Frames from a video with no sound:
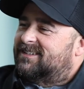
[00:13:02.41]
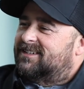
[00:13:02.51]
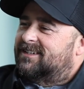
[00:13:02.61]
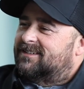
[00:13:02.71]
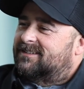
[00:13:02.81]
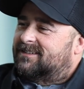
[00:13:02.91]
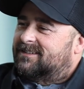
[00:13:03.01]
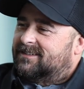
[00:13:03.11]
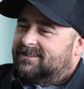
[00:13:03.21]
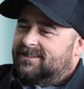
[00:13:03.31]
Yeah.
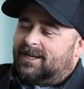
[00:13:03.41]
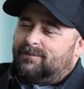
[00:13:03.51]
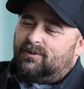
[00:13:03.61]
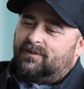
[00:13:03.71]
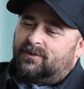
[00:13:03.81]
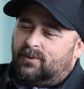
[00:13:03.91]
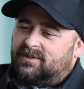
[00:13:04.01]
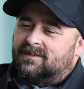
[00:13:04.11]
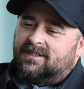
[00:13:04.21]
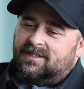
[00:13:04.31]
I mean, over the
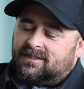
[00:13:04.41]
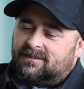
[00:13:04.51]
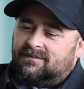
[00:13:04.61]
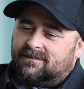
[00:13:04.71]
course of the year,